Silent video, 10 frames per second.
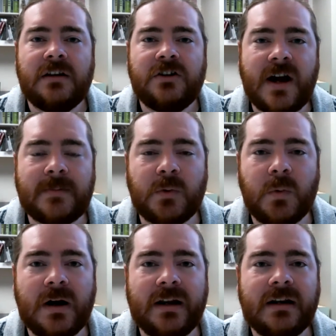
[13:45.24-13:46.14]
chapter
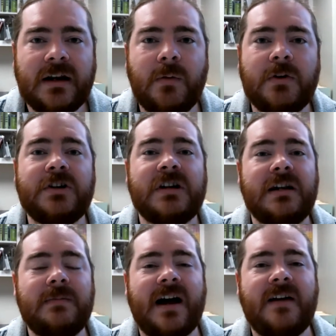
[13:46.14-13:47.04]
1. I want you to
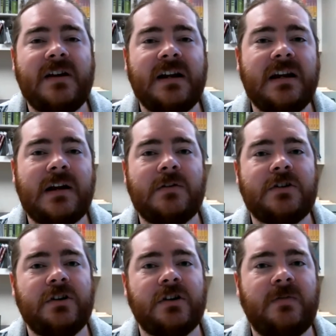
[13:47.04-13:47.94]
keep diving in. I want
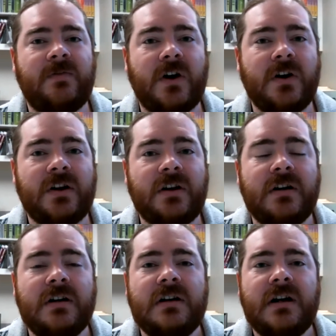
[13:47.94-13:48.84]
you to look further.
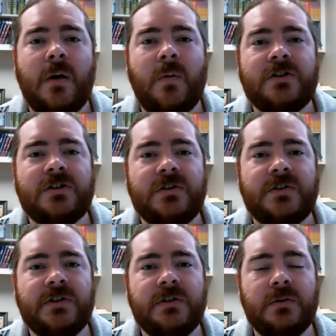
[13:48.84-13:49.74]
I want you
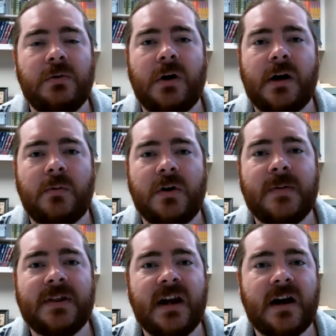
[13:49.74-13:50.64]
to read
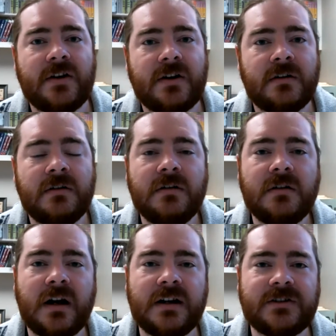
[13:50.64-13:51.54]
about the other
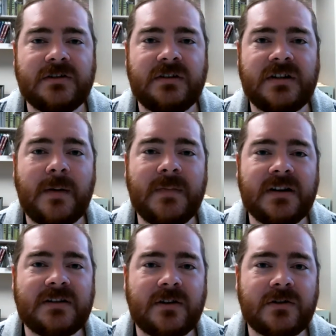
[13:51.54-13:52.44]

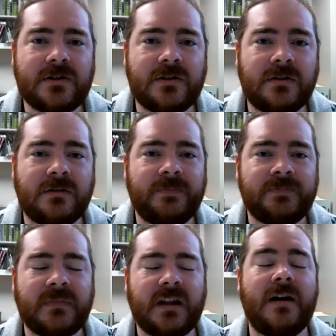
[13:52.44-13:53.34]
dominant social
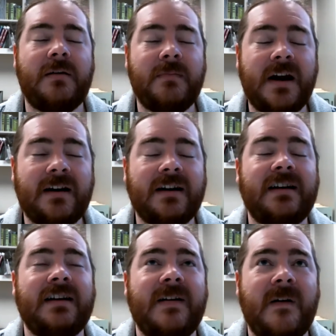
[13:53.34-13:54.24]

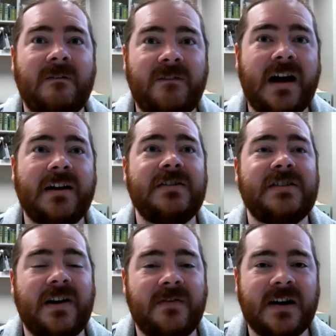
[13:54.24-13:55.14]
American values
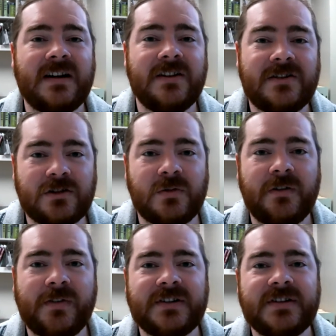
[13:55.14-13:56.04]
that are affecting the social
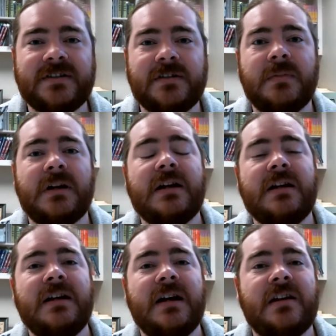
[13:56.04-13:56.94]
welfare system,
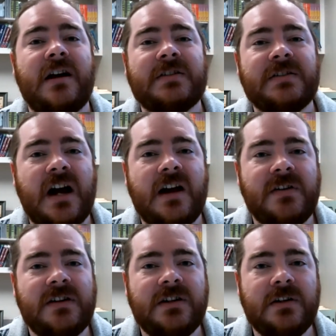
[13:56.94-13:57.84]
and then also dive
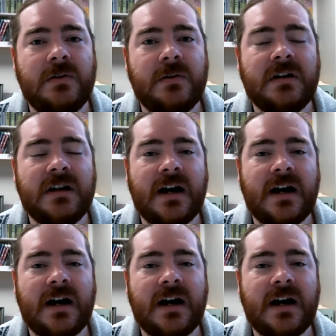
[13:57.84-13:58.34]
into